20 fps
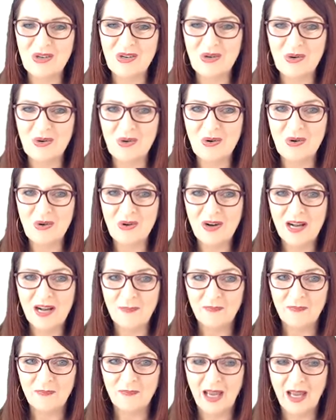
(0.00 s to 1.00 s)
or
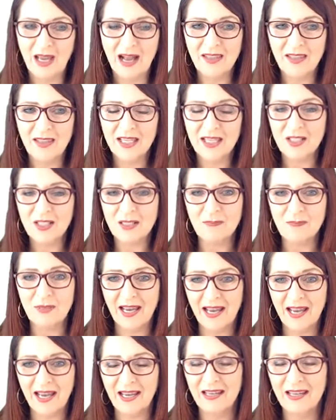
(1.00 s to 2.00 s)
are they just
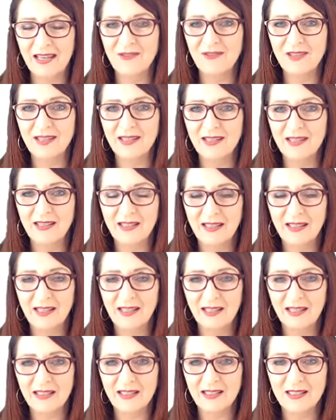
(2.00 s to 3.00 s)
behaving
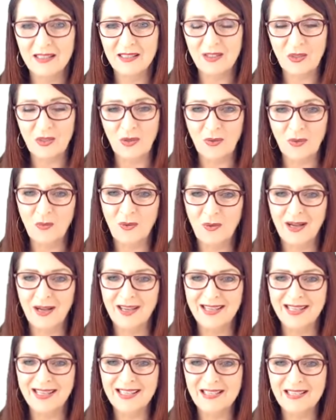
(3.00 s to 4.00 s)
in a certain
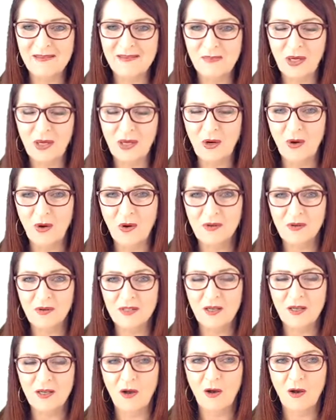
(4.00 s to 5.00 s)
way because
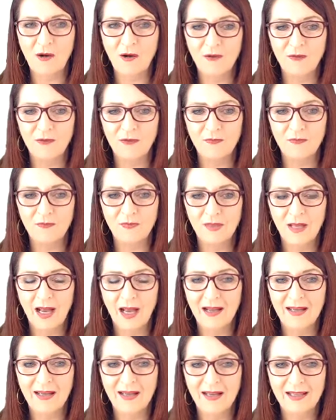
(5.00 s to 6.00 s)
of
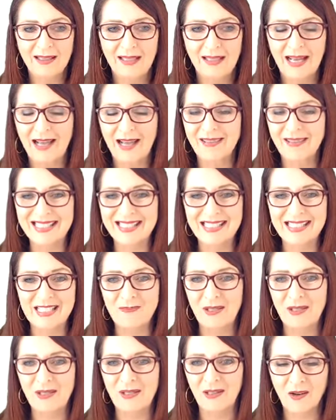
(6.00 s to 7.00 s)
other
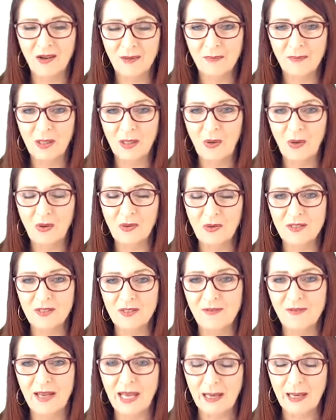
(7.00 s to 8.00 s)
stimuli, because of
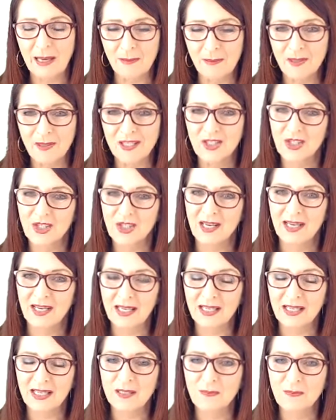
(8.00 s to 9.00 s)

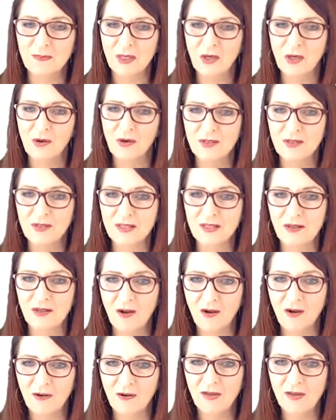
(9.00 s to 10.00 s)
epigenetics, because
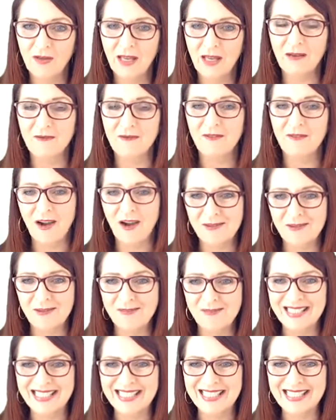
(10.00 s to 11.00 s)
of
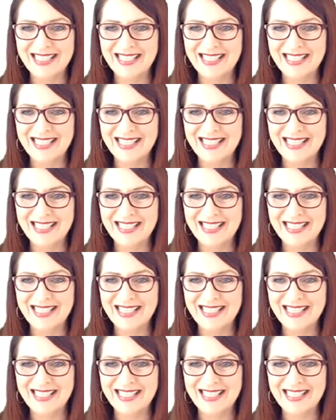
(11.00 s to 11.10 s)
environment,